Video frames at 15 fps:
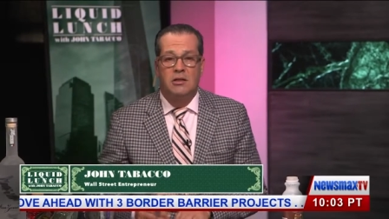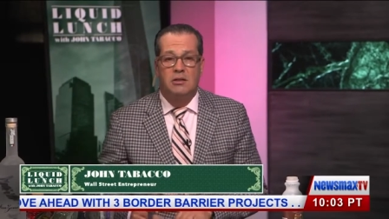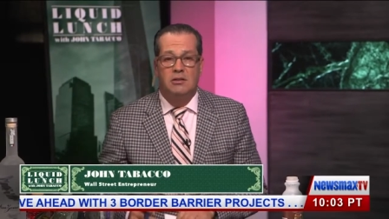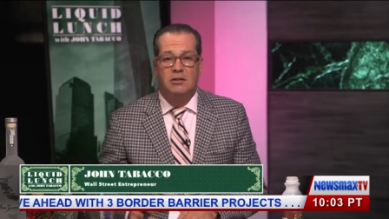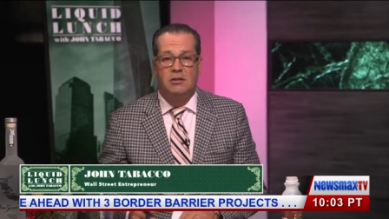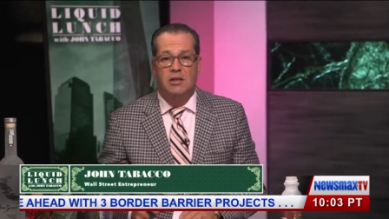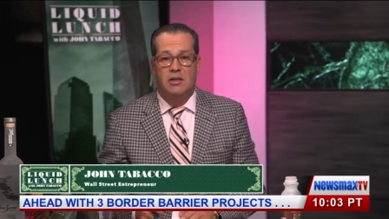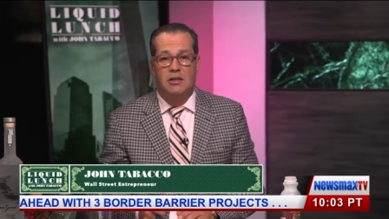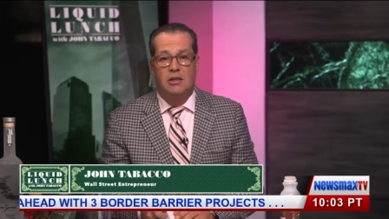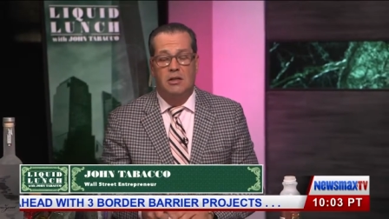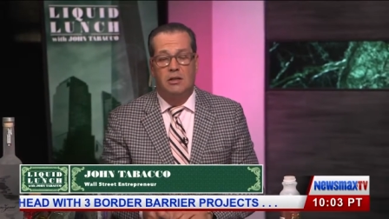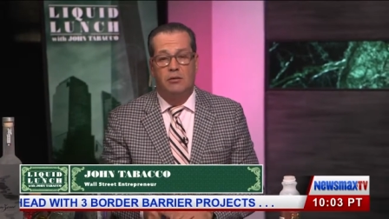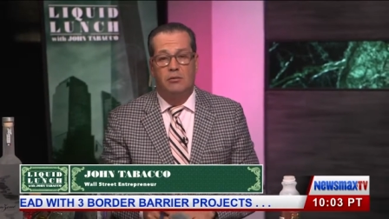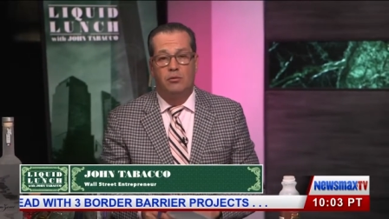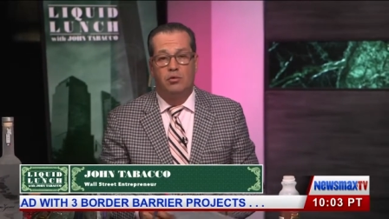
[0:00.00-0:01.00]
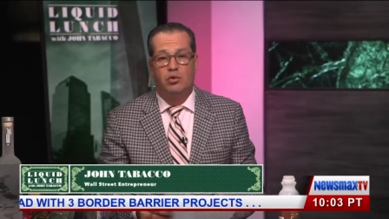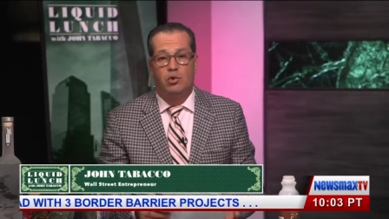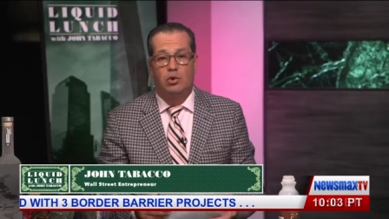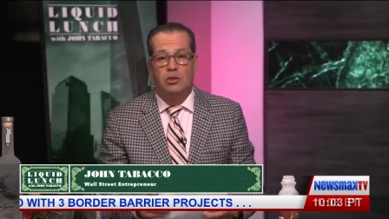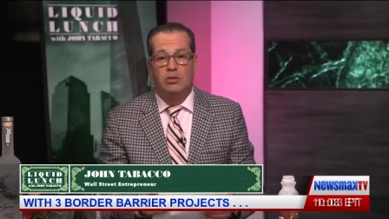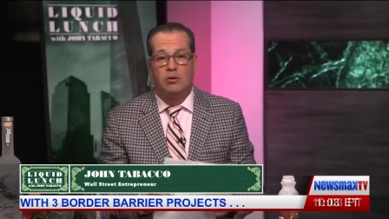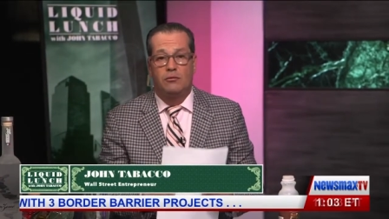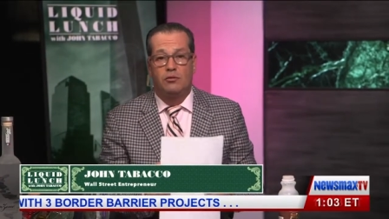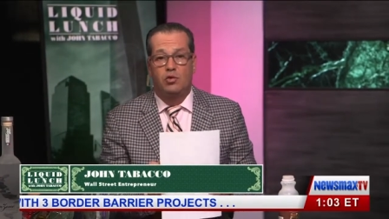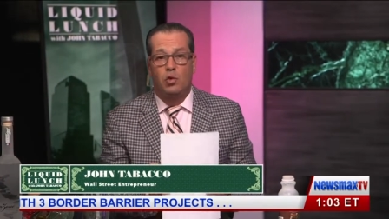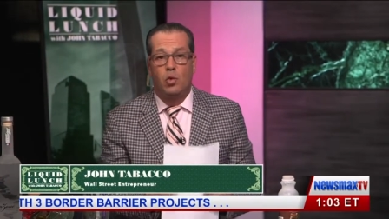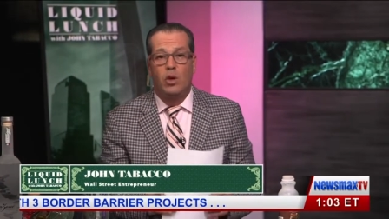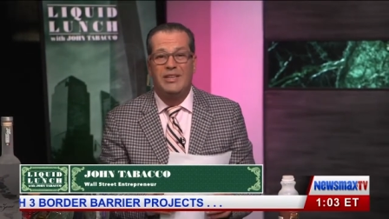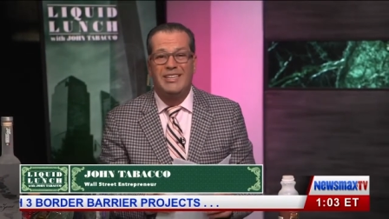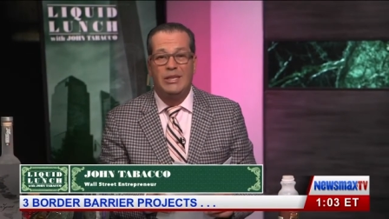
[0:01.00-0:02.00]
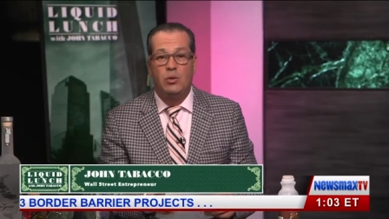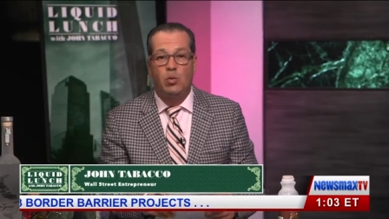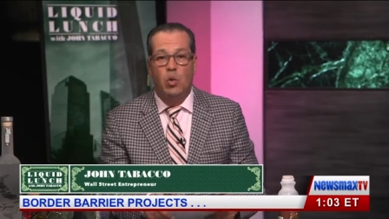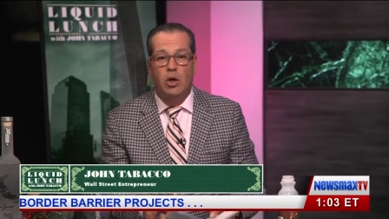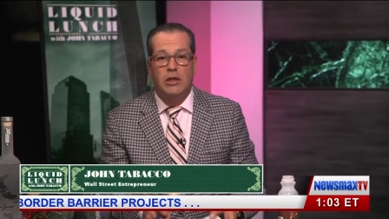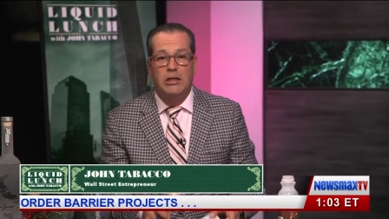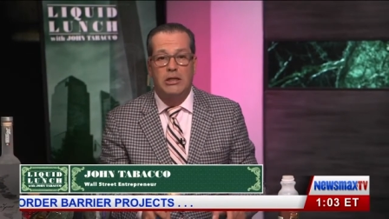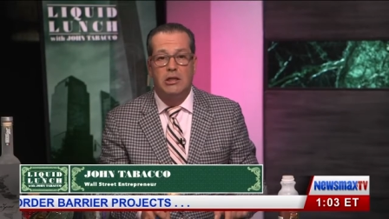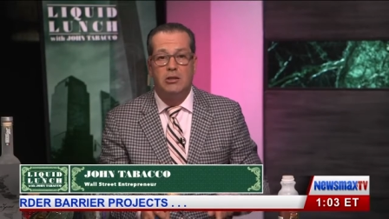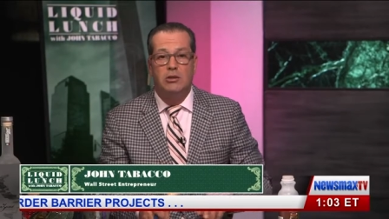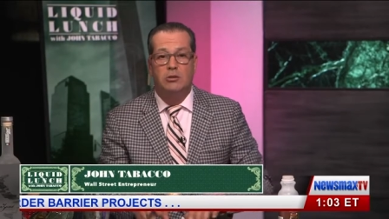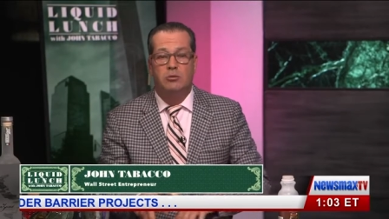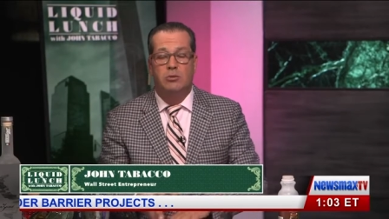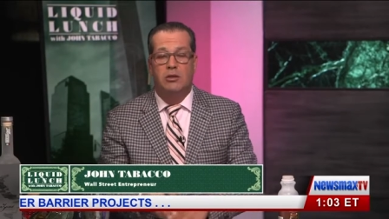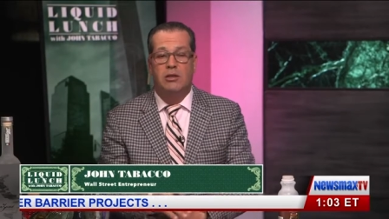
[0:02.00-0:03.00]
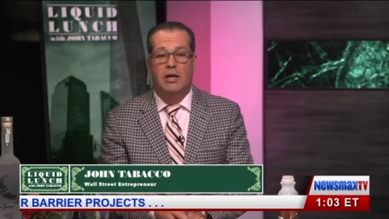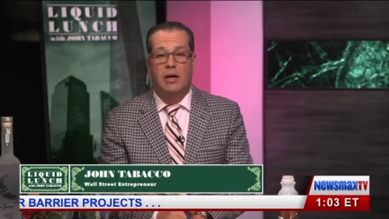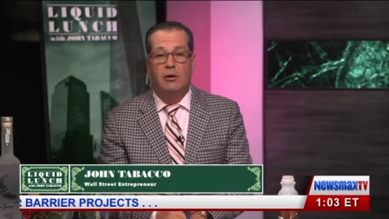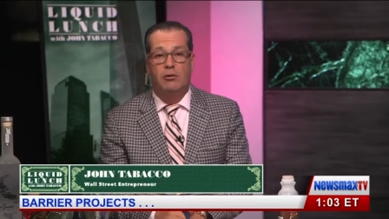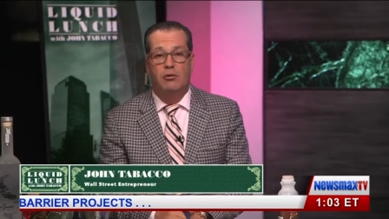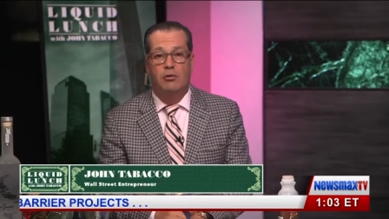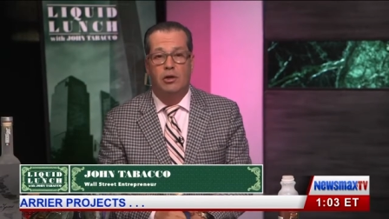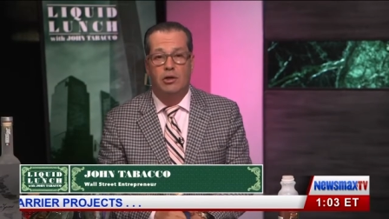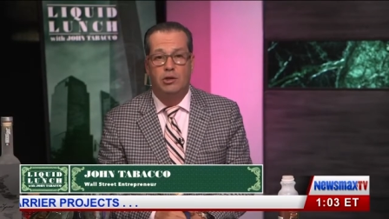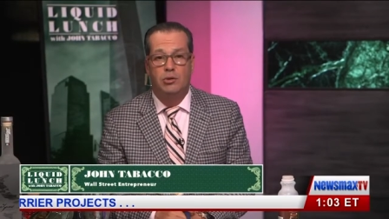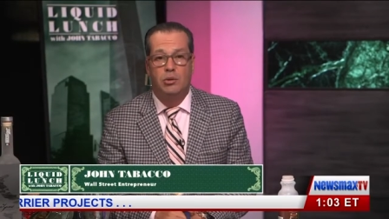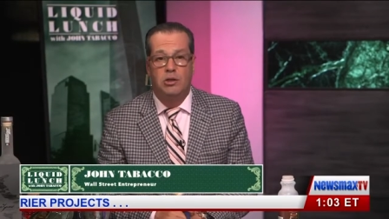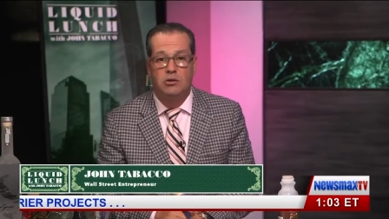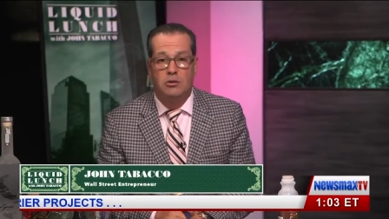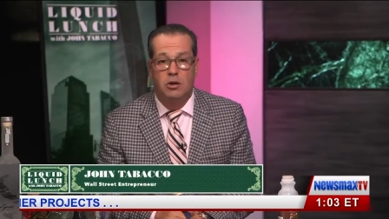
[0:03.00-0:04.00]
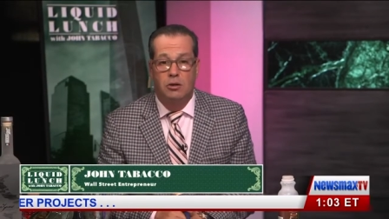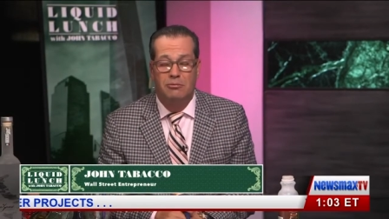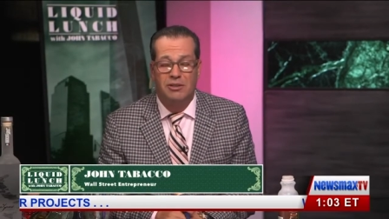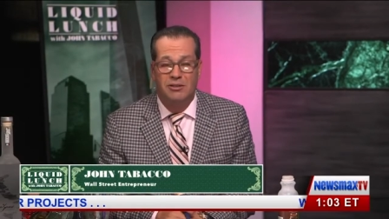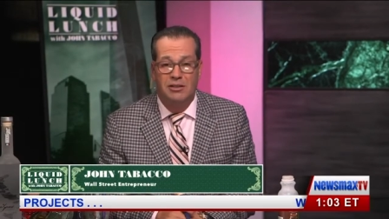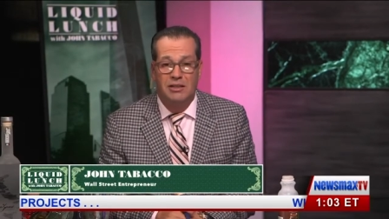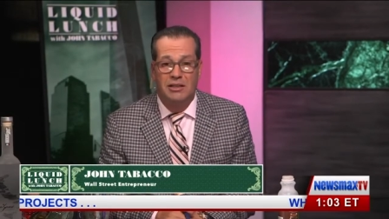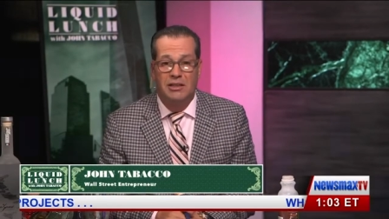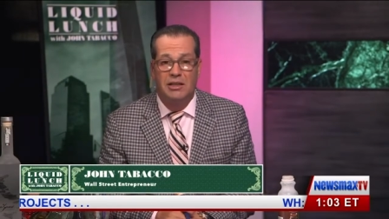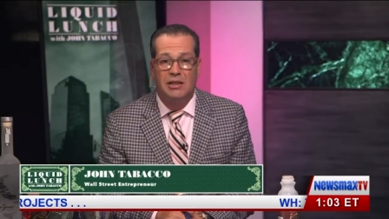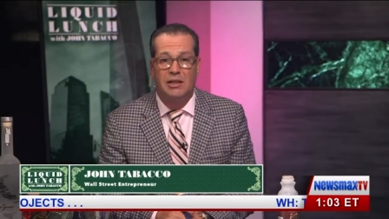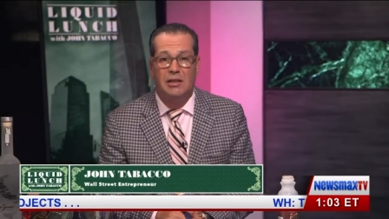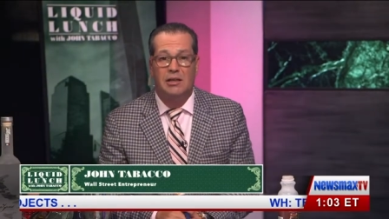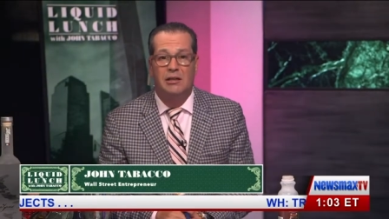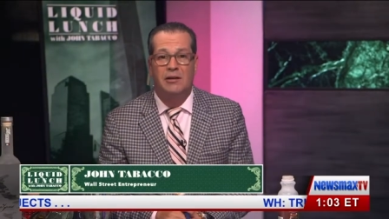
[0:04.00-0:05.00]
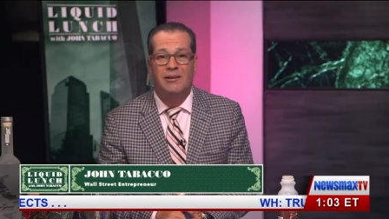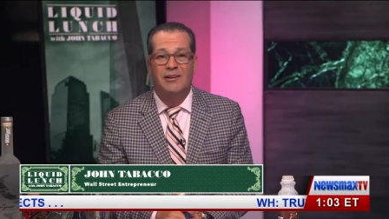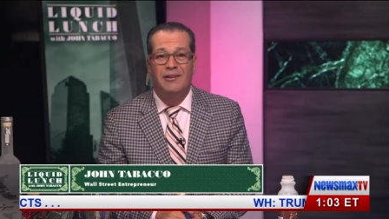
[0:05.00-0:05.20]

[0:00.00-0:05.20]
He's a uh, served 21 years with our uh, U.S. Army, leading uh,